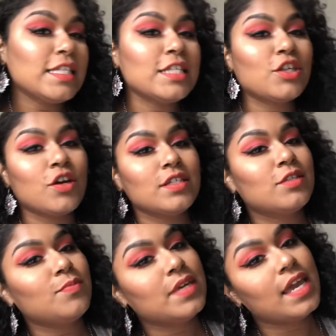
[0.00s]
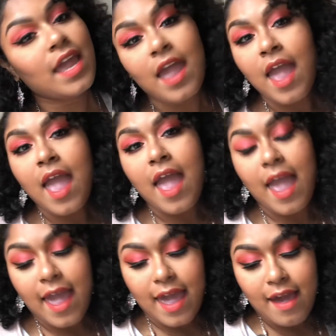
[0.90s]
It's going to be
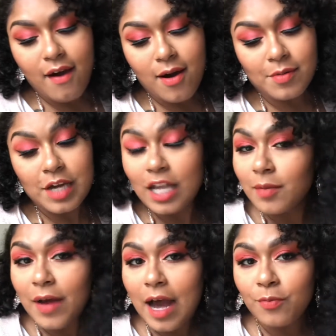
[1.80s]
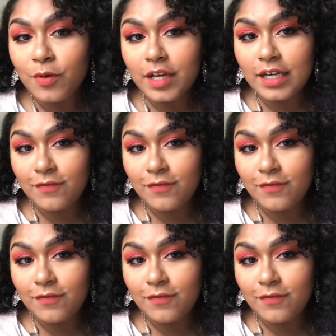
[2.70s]
a Colourpop one.